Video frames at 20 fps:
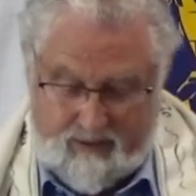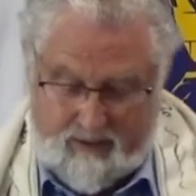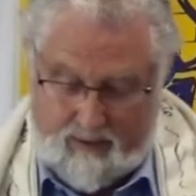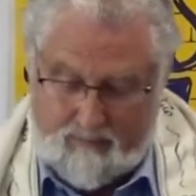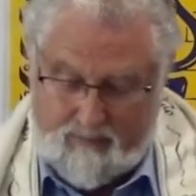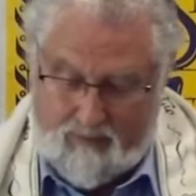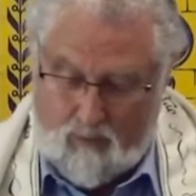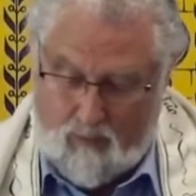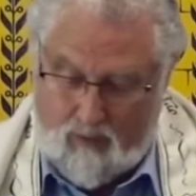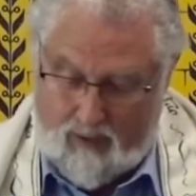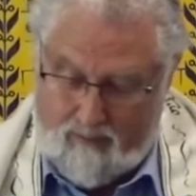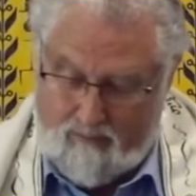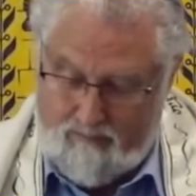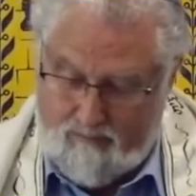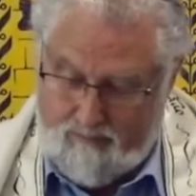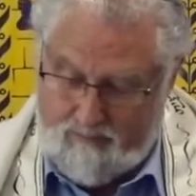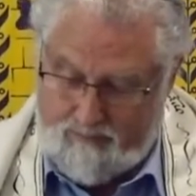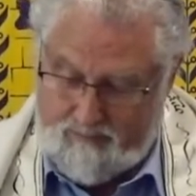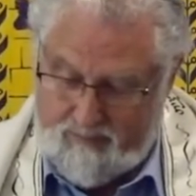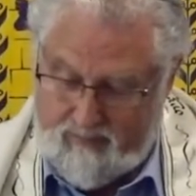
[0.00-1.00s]
chapter 1,
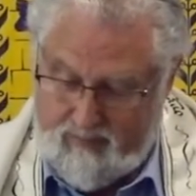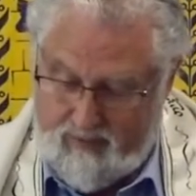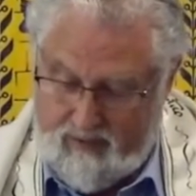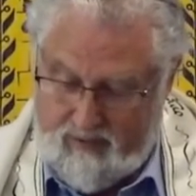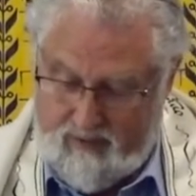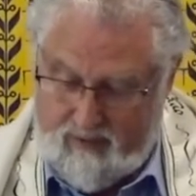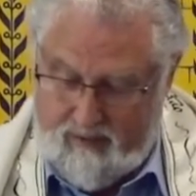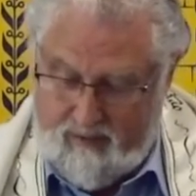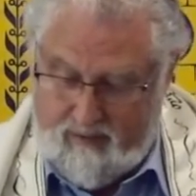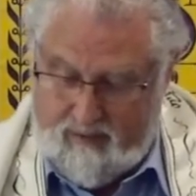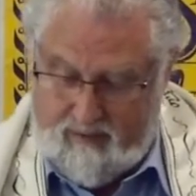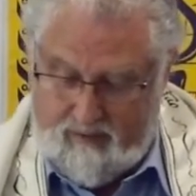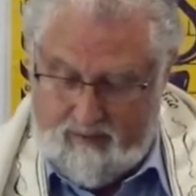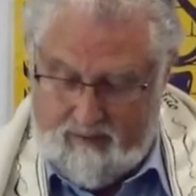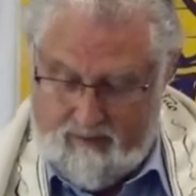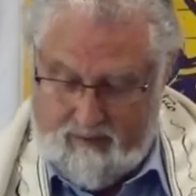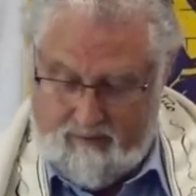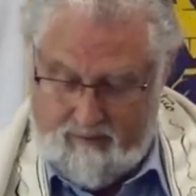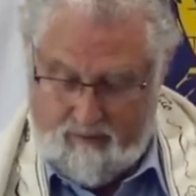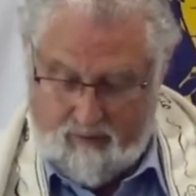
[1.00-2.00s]

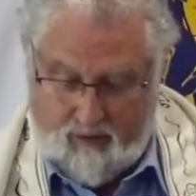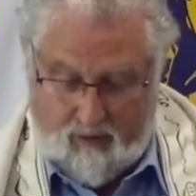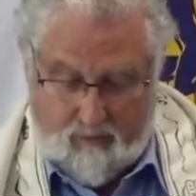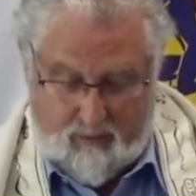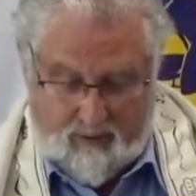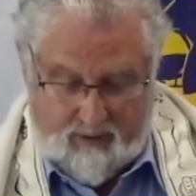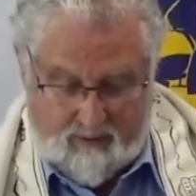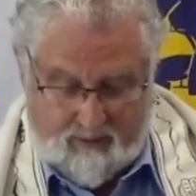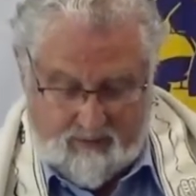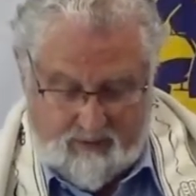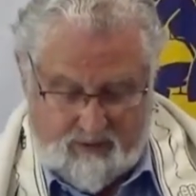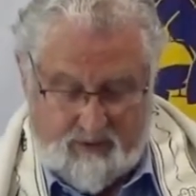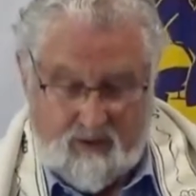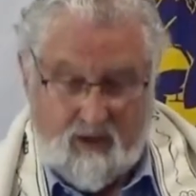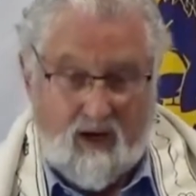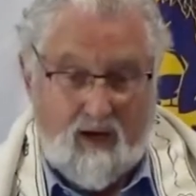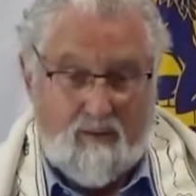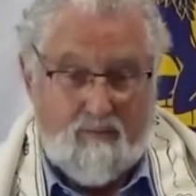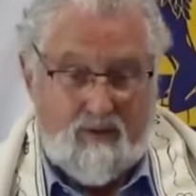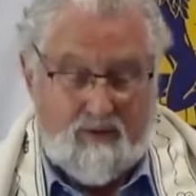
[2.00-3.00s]
following the
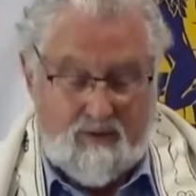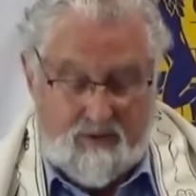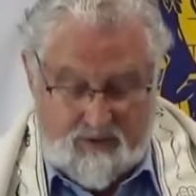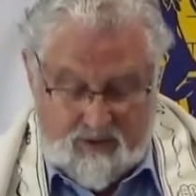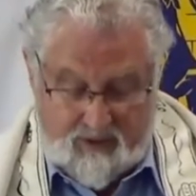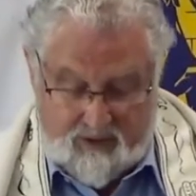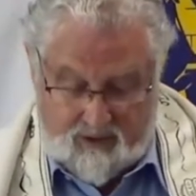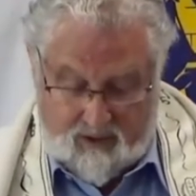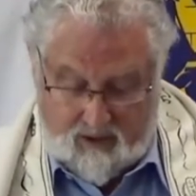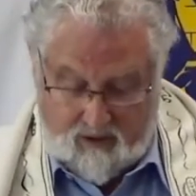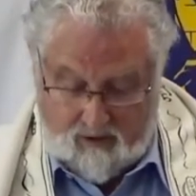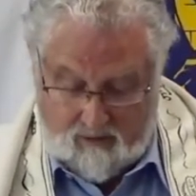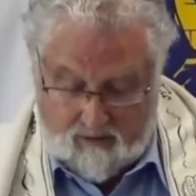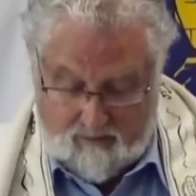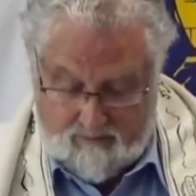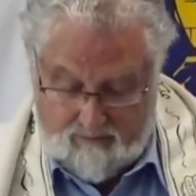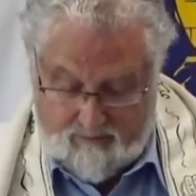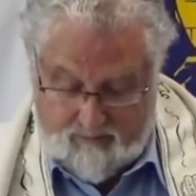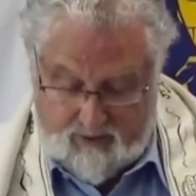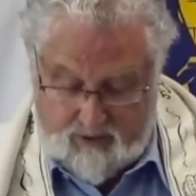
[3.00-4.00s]
time in the synagogue,
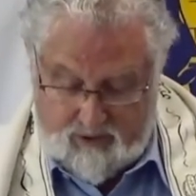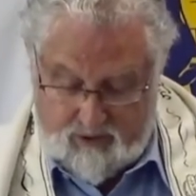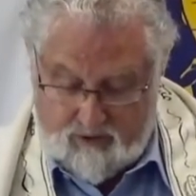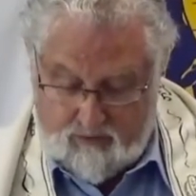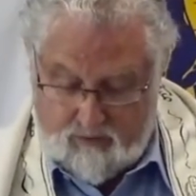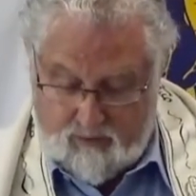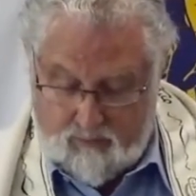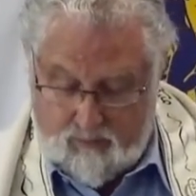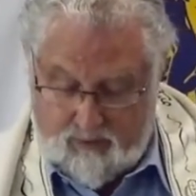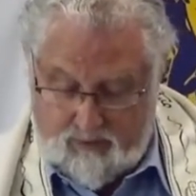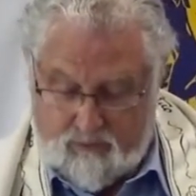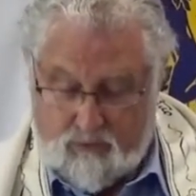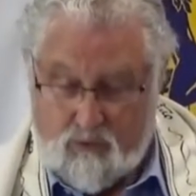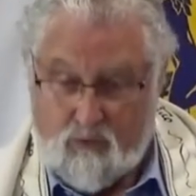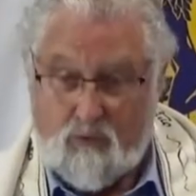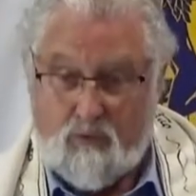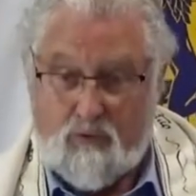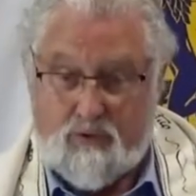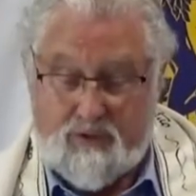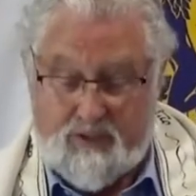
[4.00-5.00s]
Yeshua
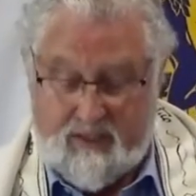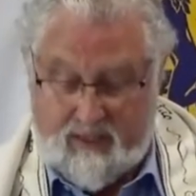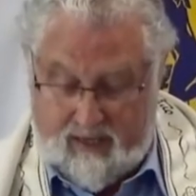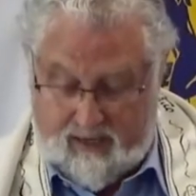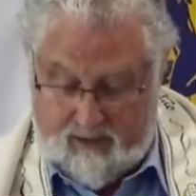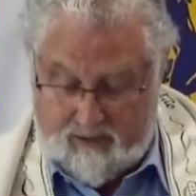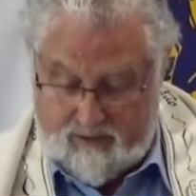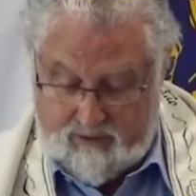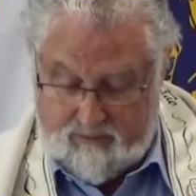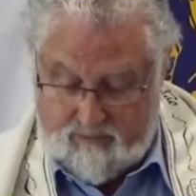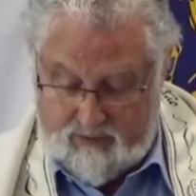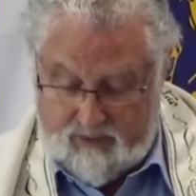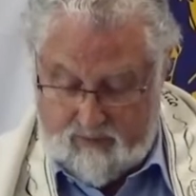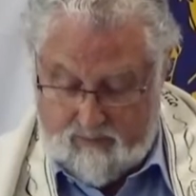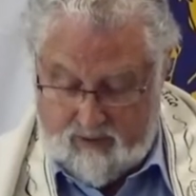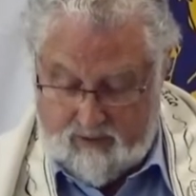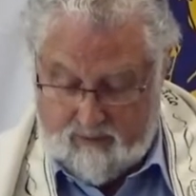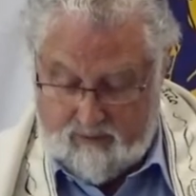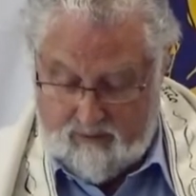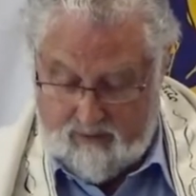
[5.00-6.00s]
withdraws to the house of
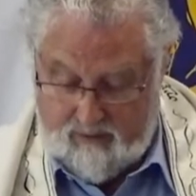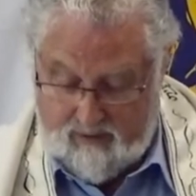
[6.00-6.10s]
Simeon's